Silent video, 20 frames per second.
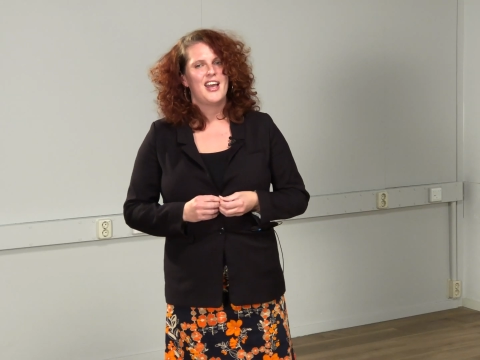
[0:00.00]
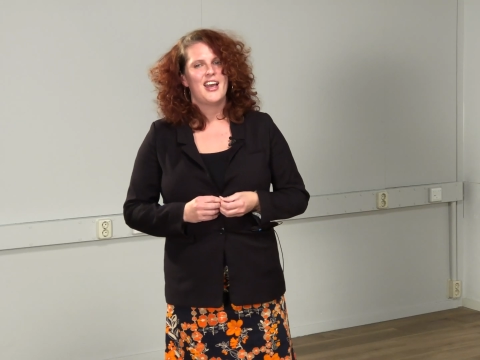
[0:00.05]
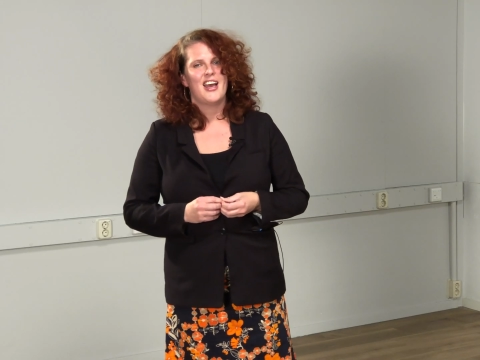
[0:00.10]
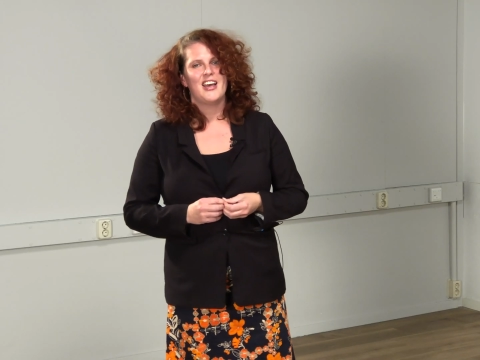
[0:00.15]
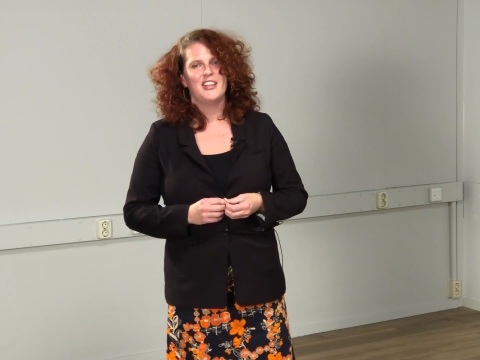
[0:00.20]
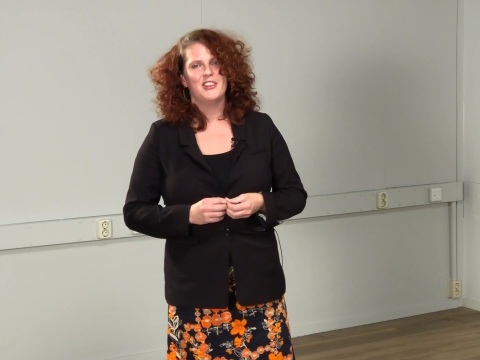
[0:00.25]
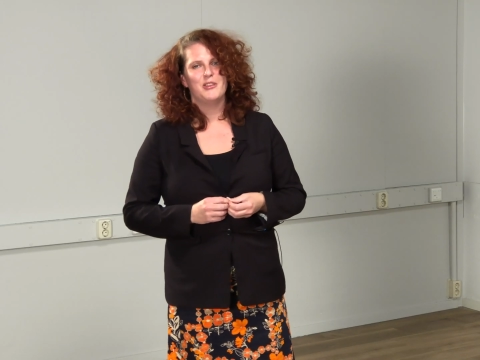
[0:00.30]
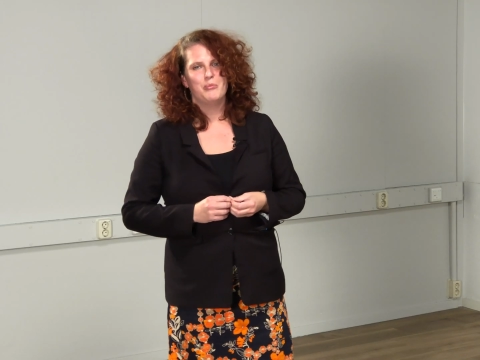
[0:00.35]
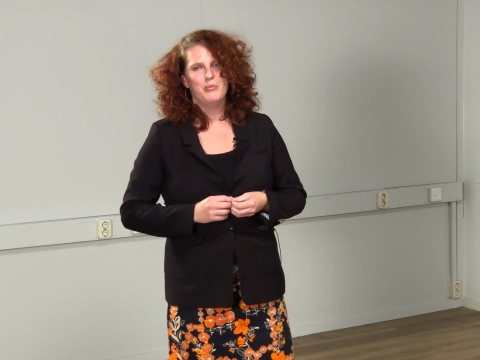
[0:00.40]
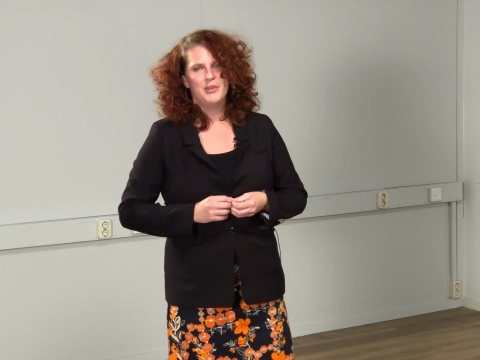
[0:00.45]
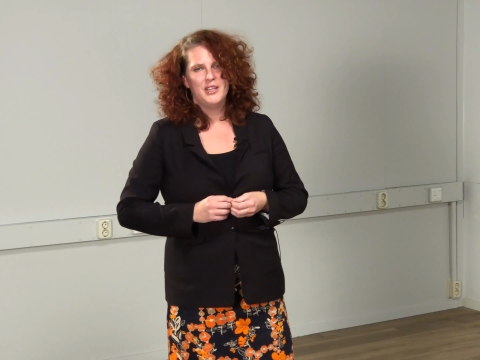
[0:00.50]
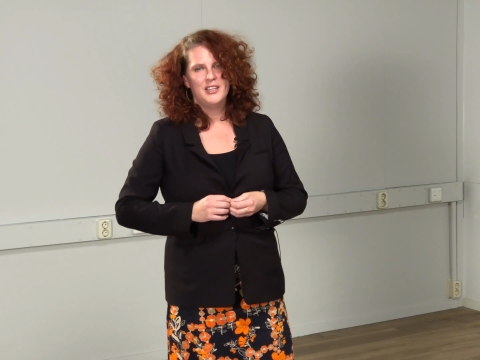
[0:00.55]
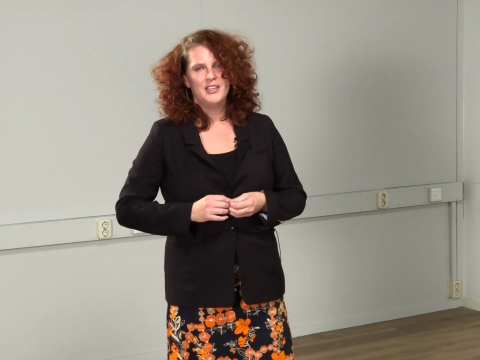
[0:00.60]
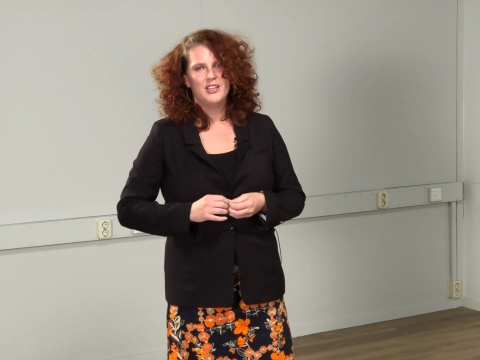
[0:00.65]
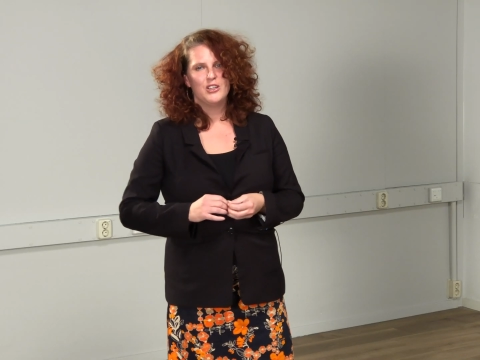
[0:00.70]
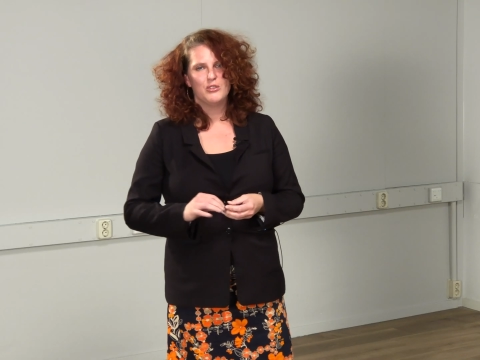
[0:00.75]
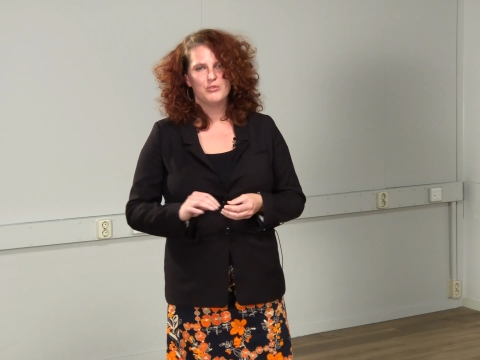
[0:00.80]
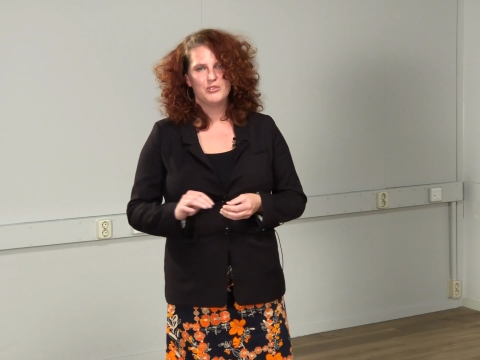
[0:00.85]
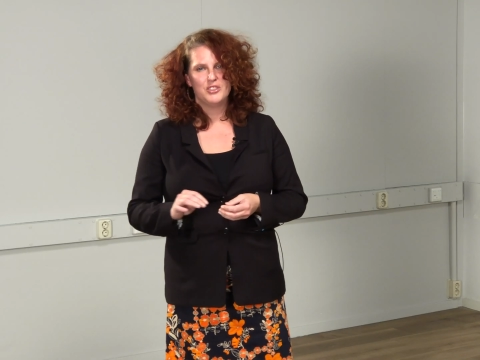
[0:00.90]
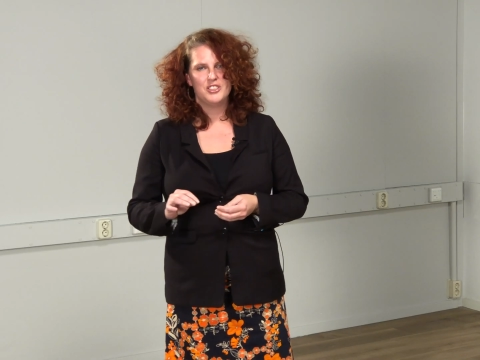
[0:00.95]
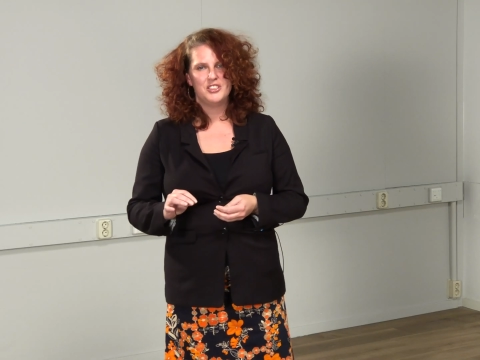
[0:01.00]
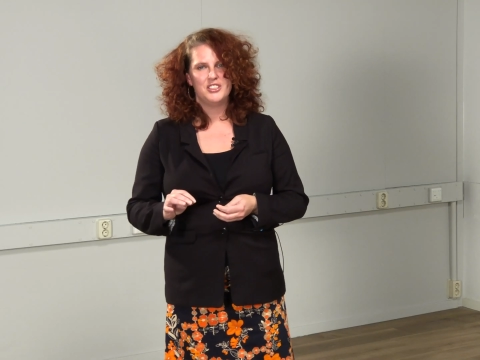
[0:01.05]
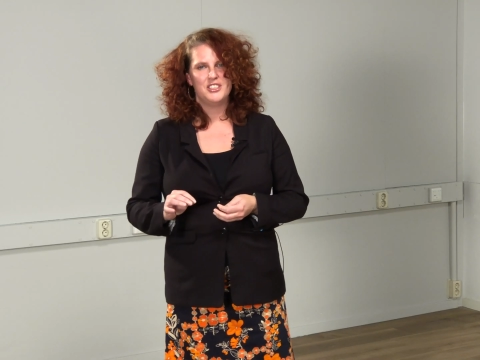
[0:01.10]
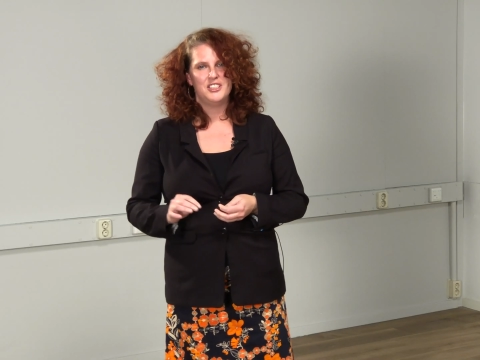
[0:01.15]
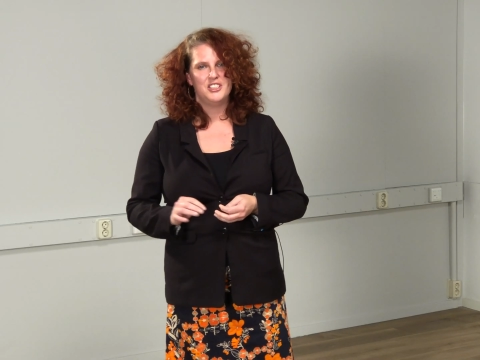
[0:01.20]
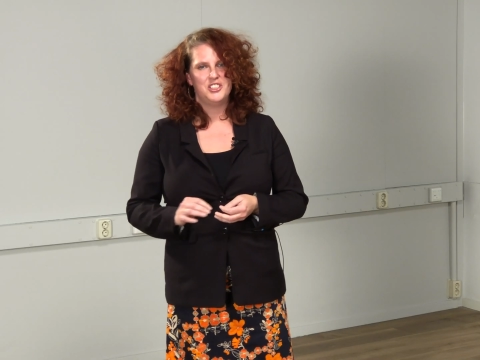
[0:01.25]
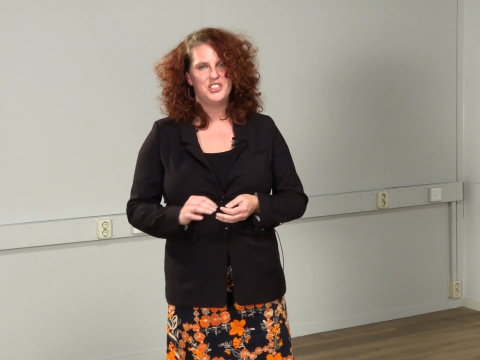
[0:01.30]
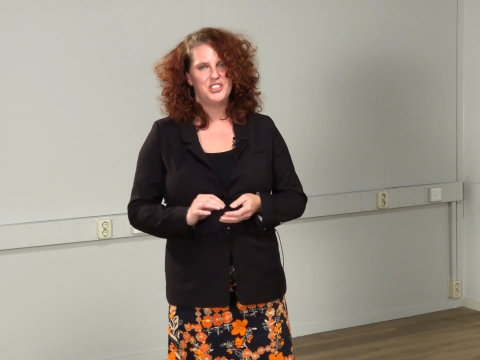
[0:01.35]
And the meaning of the city